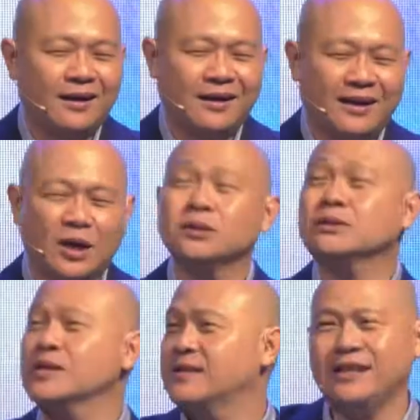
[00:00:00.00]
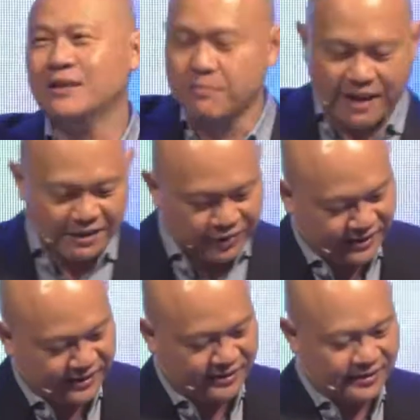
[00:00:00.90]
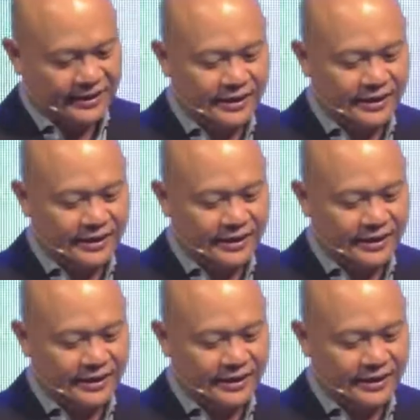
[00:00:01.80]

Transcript: or to see the merits in the